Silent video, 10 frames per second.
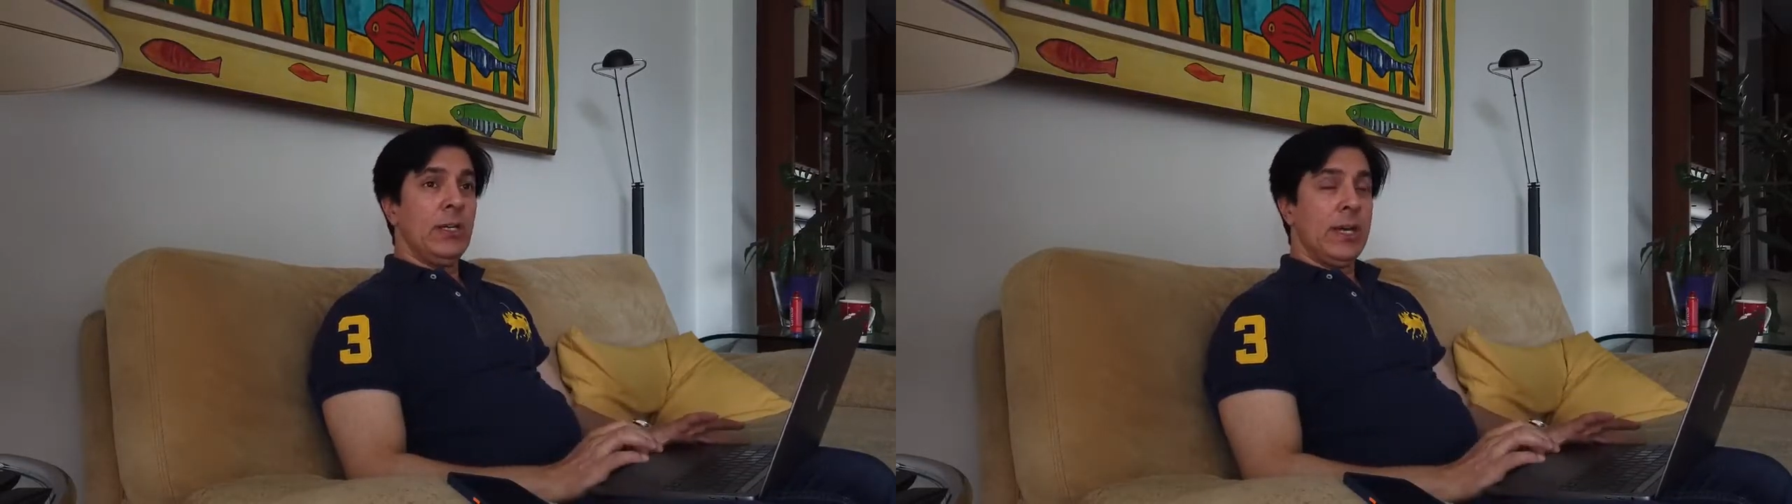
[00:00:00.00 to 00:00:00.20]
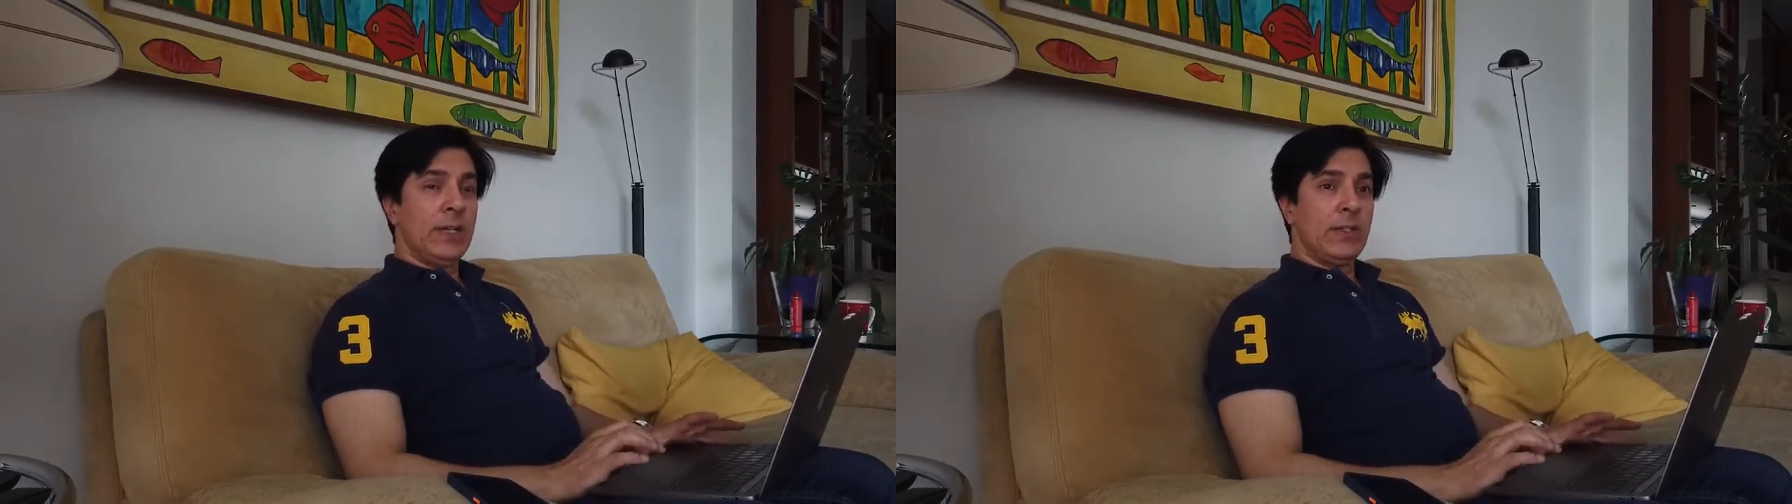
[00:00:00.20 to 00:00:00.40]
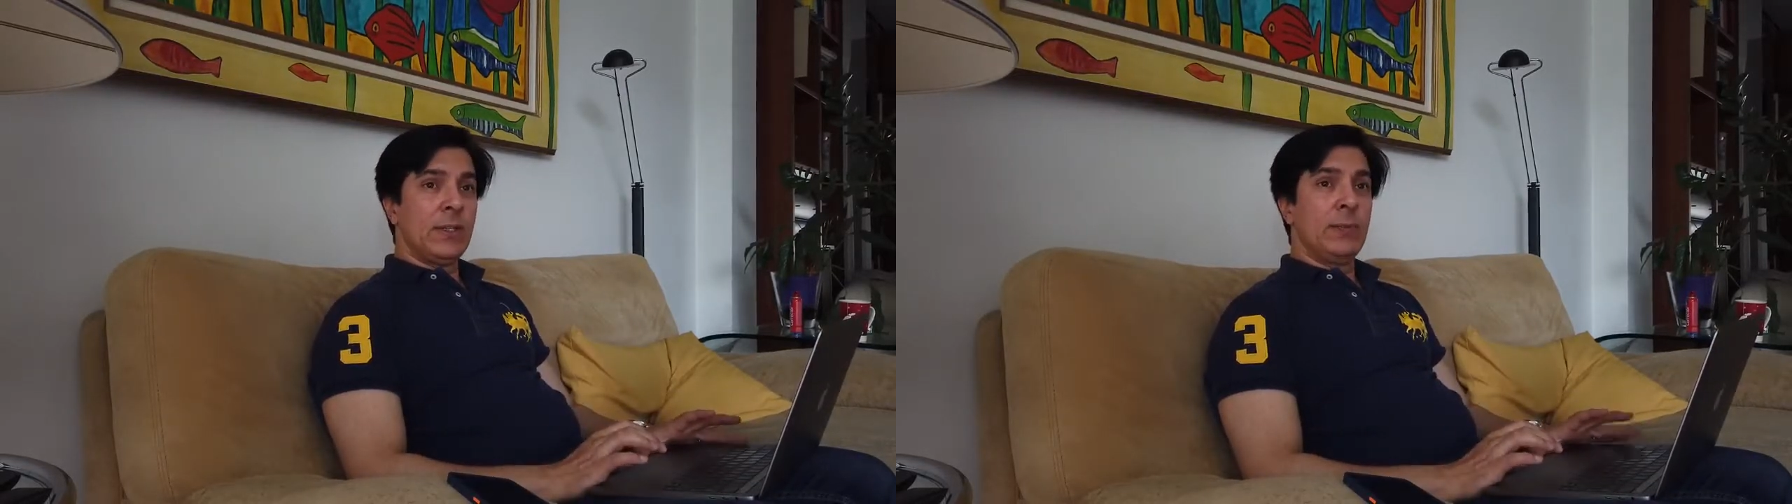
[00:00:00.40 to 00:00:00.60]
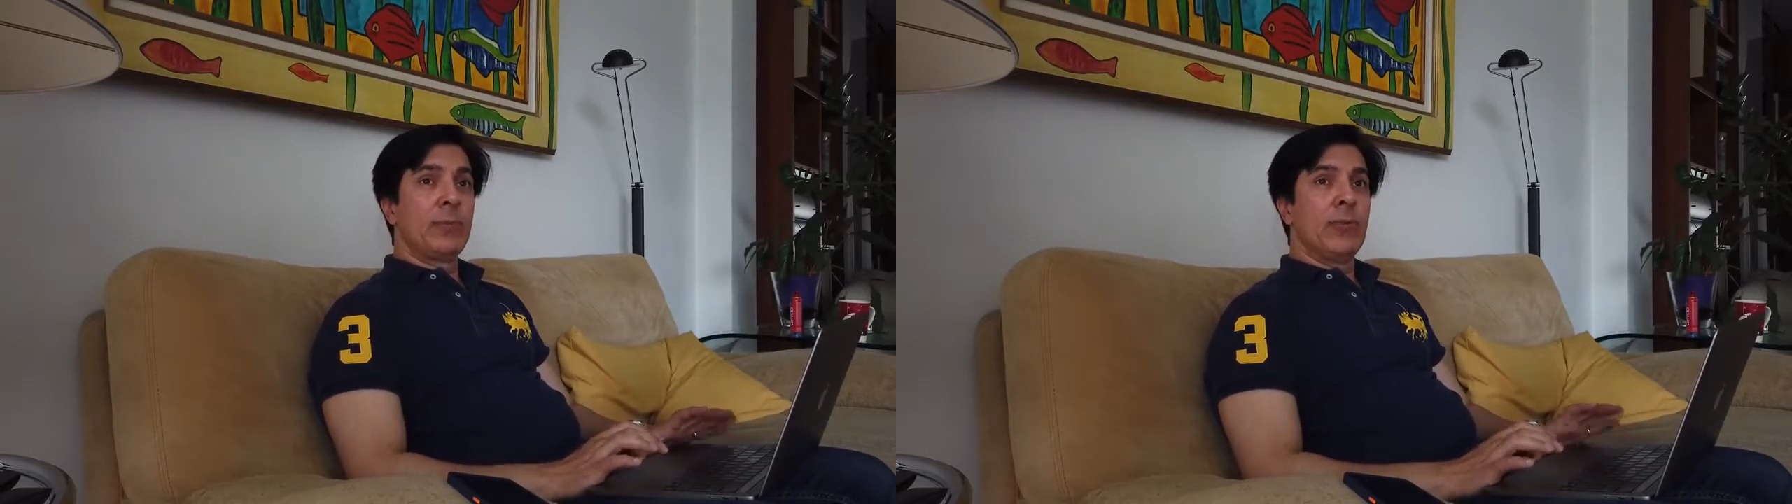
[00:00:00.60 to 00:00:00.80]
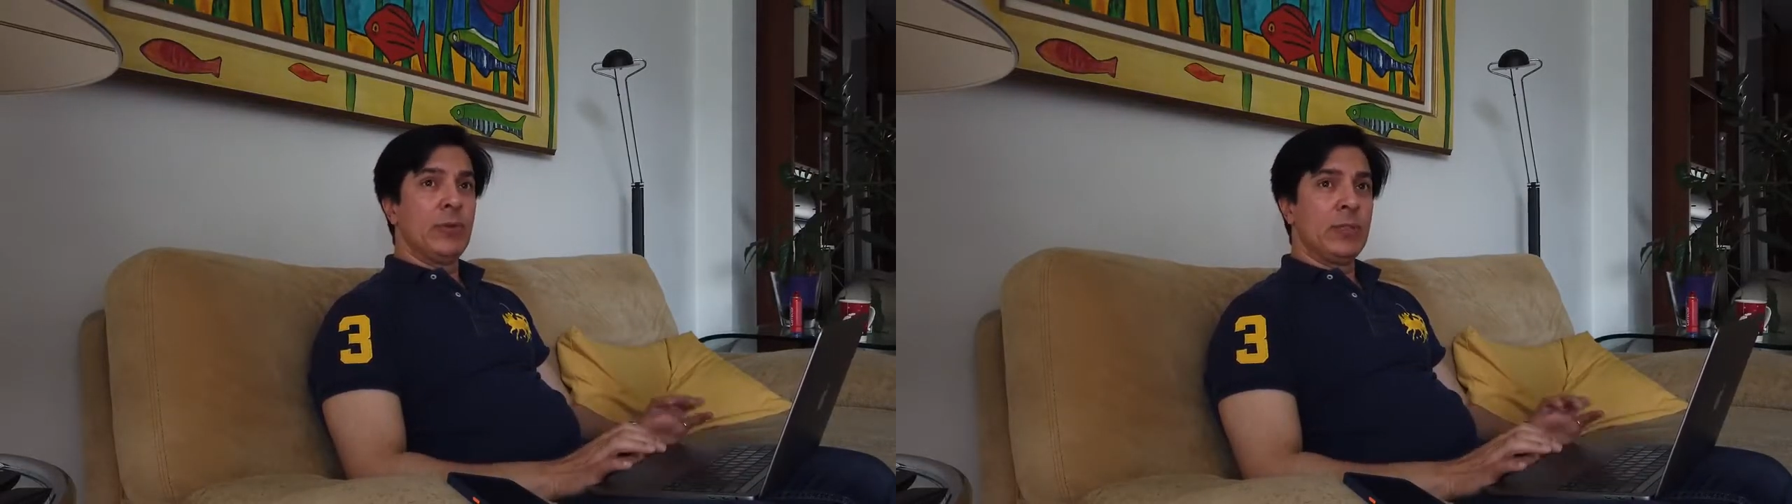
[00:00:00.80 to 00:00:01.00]
as a
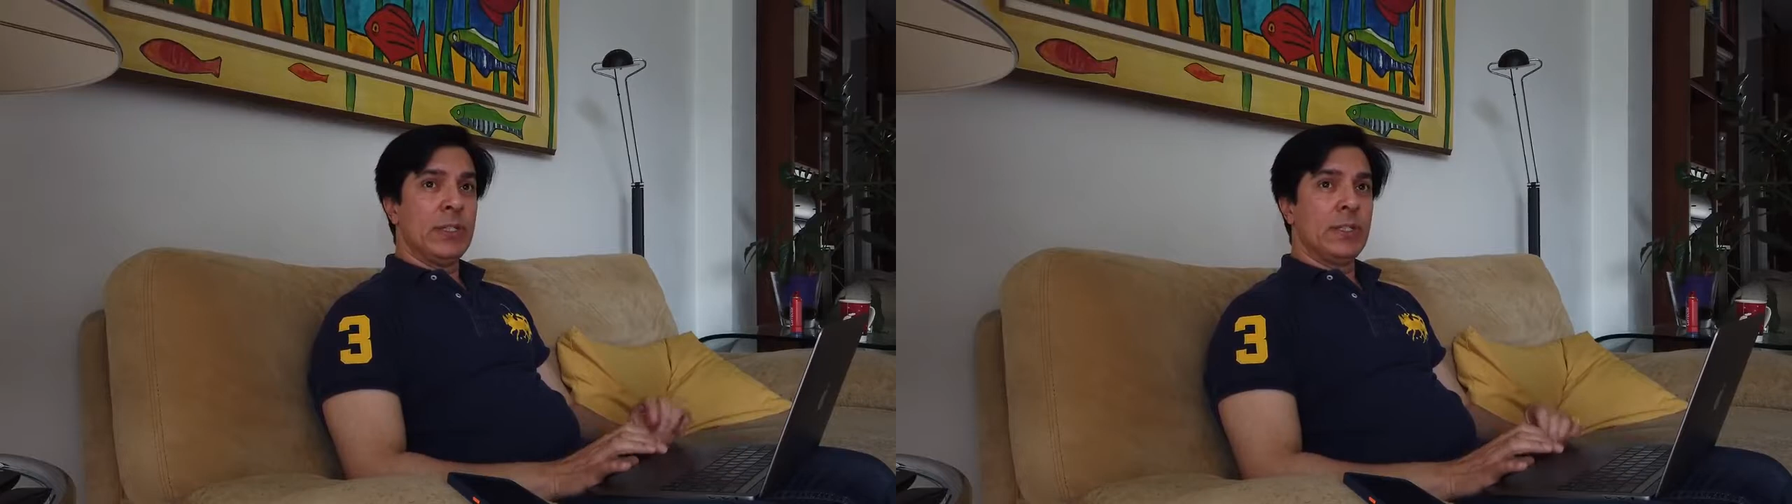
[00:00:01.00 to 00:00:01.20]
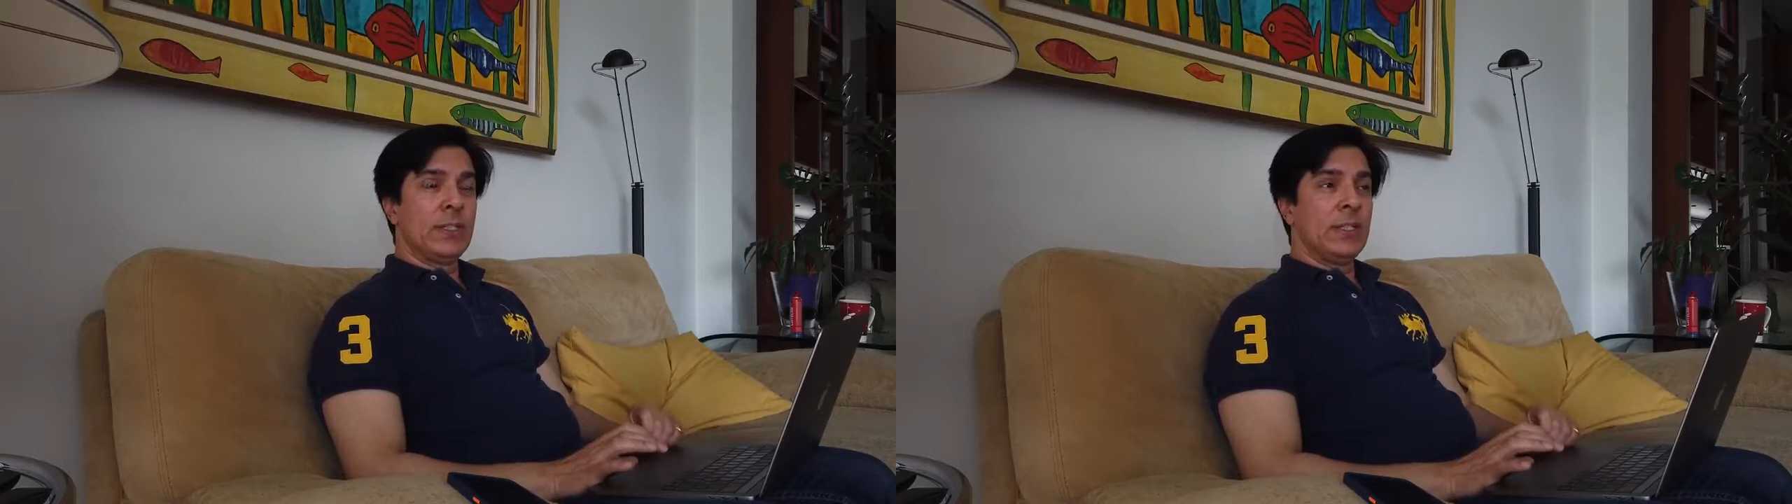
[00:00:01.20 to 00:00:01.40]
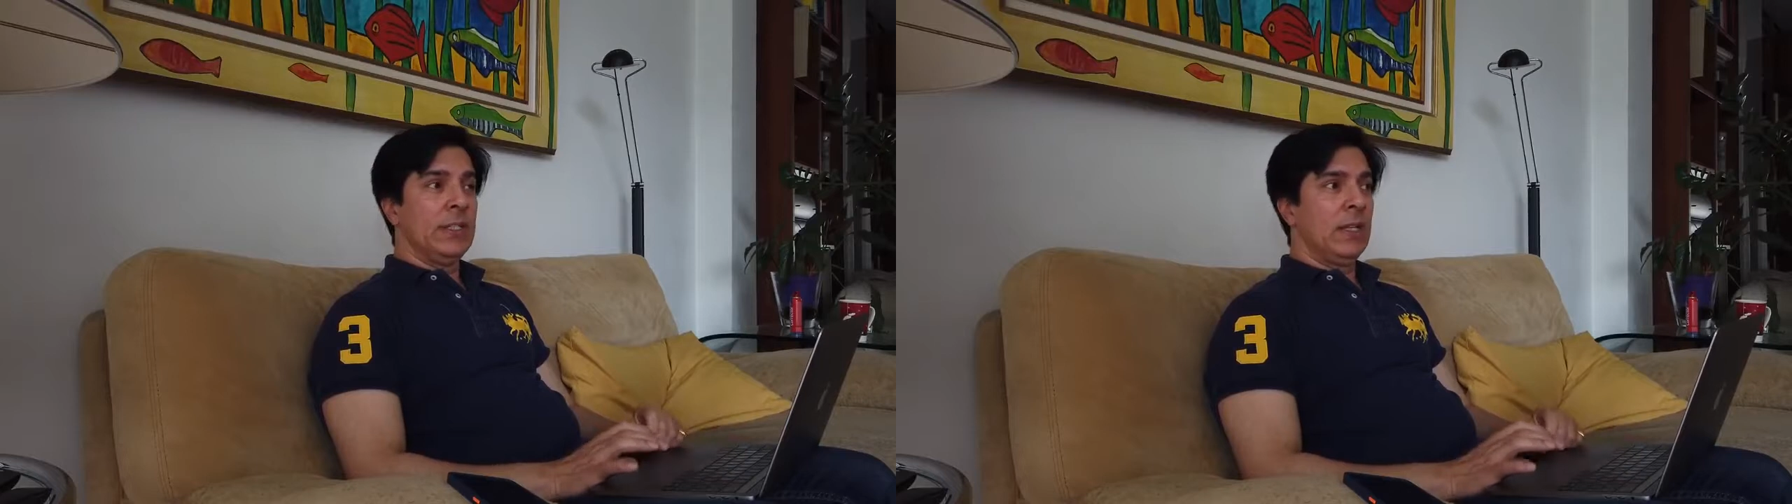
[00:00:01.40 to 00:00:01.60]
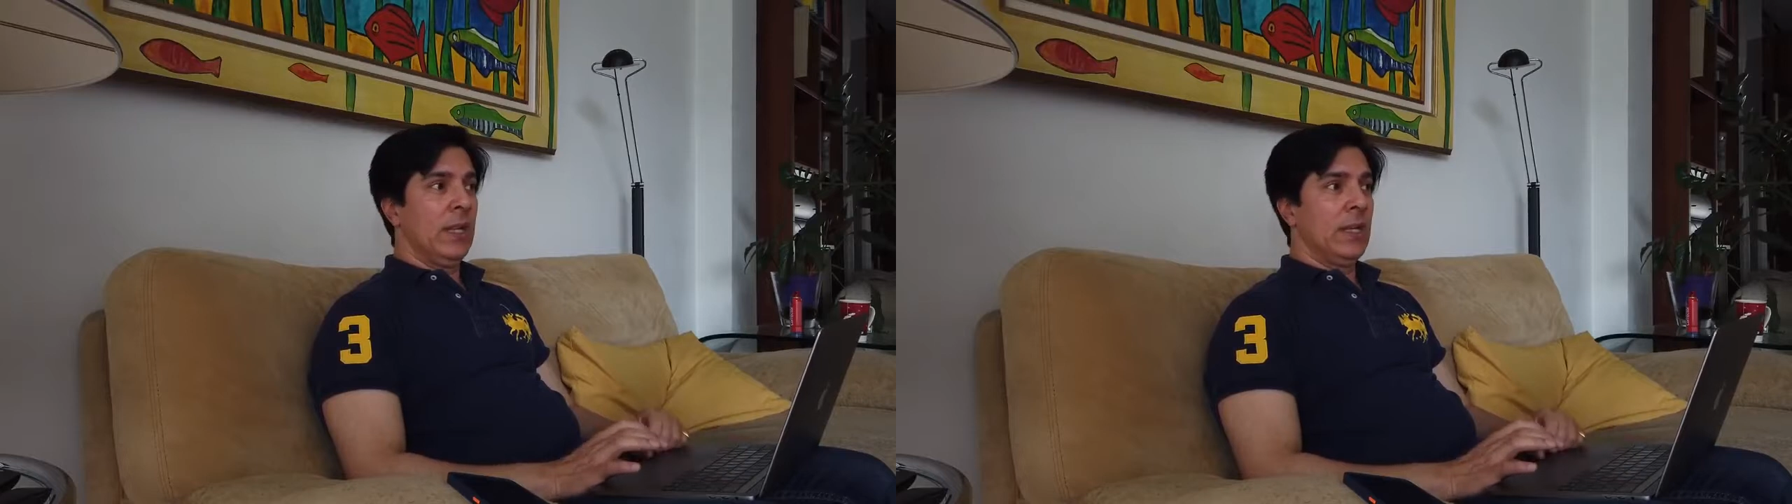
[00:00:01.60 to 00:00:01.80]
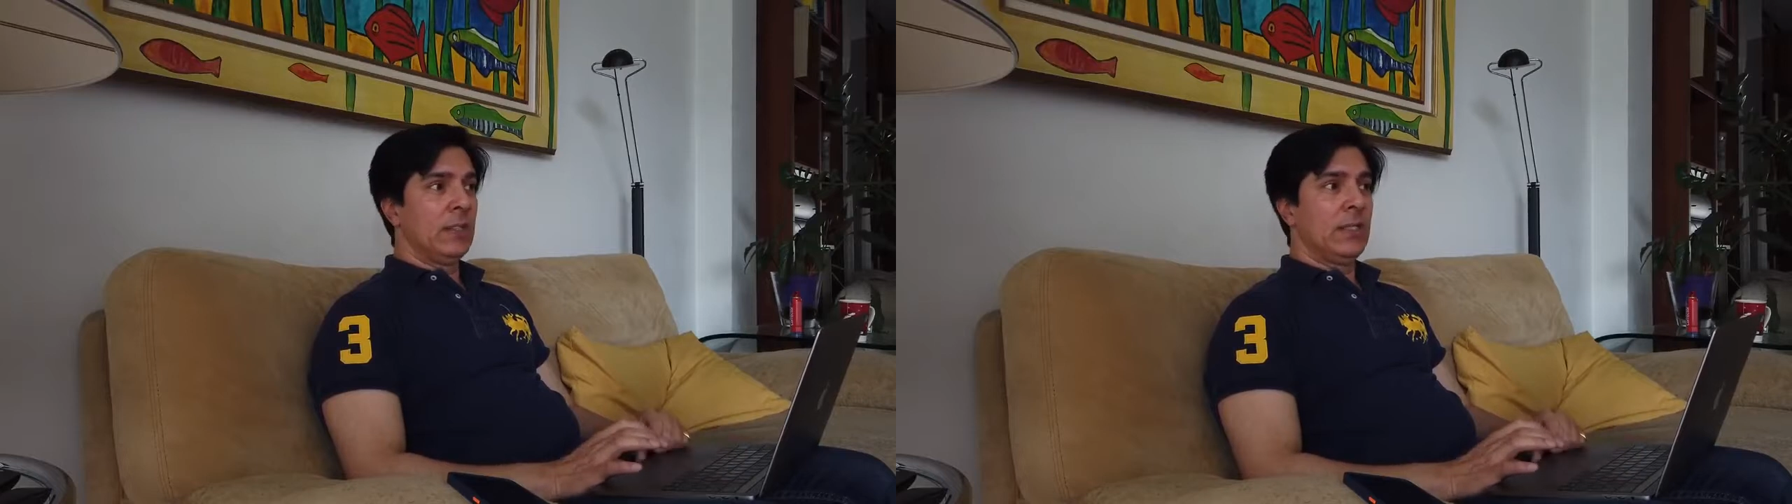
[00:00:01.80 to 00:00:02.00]
protest in the
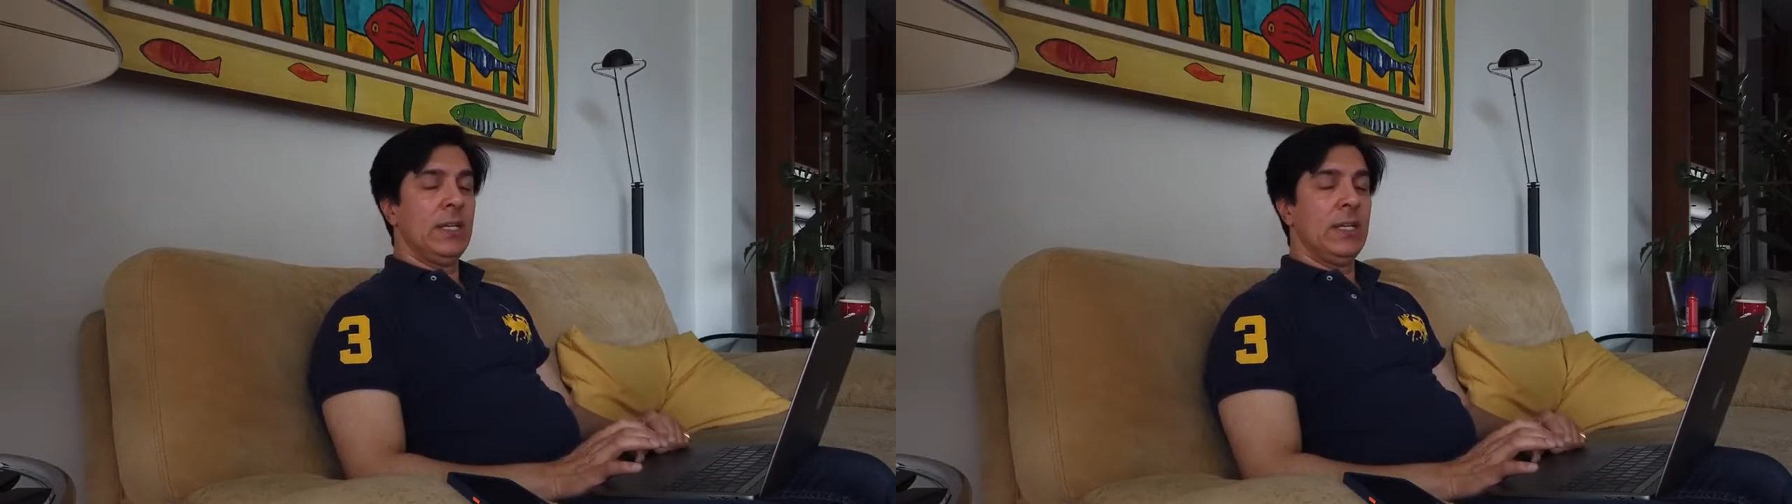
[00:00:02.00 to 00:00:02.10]
last